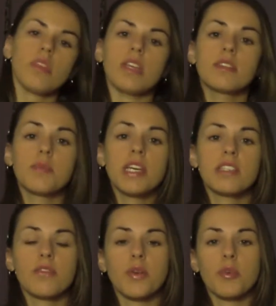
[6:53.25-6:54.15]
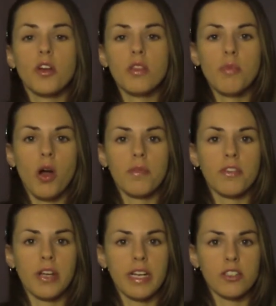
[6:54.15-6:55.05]
is because if you put it on the palm of
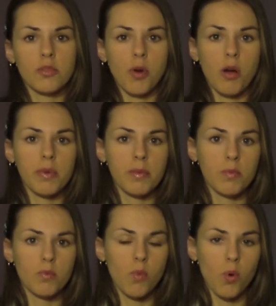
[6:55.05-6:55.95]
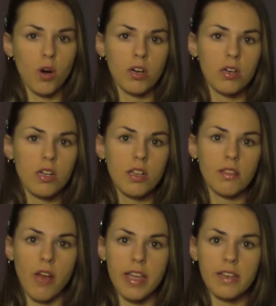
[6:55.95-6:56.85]
your hand, you're probably more
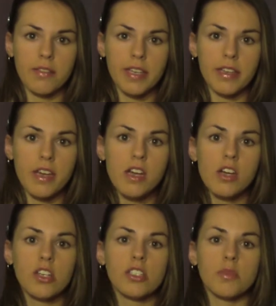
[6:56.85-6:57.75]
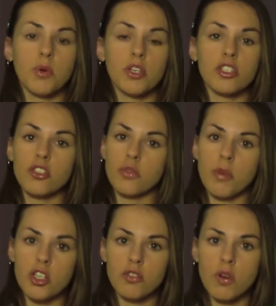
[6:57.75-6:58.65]
likely to put too
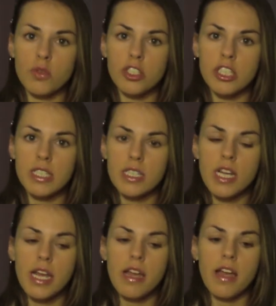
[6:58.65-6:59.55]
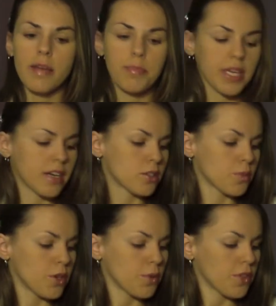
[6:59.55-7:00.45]
much lotion, because
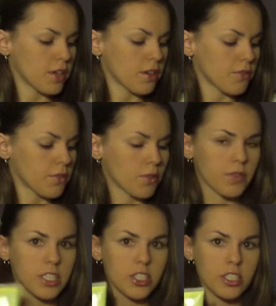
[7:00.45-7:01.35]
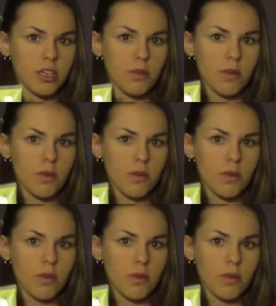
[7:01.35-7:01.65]
when you think of the ratio